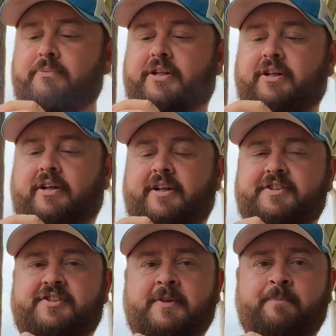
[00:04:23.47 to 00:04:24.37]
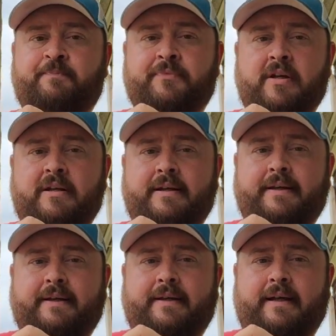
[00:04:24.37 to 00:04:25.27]
because
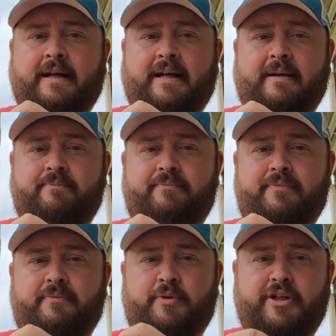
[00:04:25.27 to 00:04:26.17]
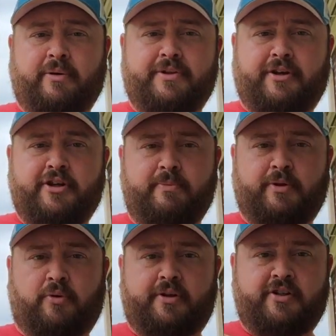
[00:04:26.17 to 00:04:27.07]
uh, when you go in their
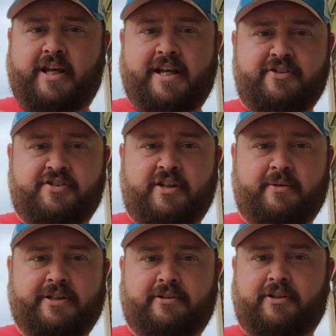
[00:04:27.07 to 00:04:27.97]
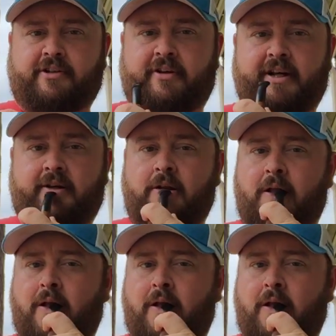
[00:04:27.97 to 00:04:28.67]
humidor, you can't just go in there and look around.